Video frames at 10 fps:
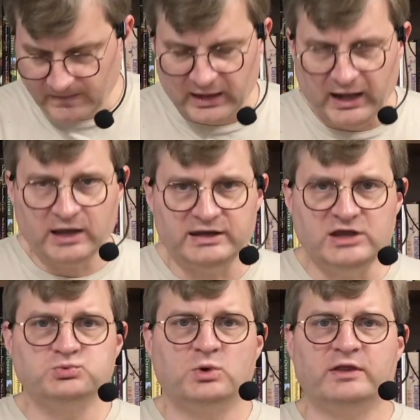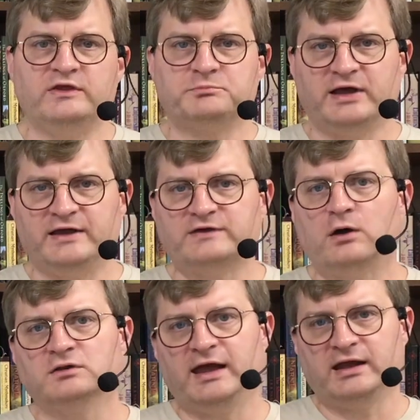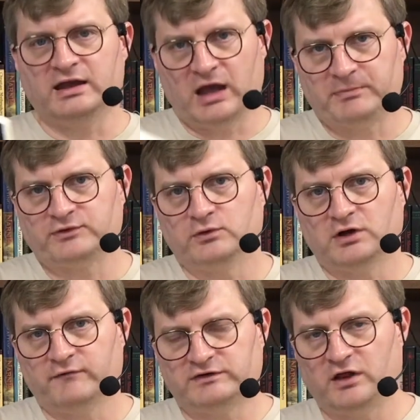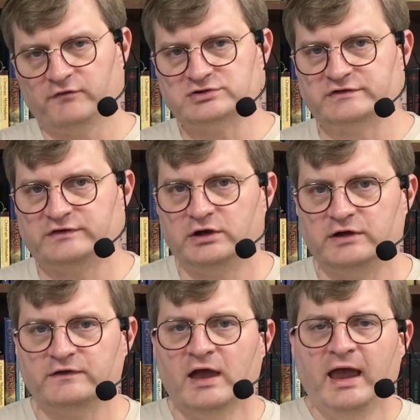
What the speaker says: And each one of these plays out like an episode of a television series.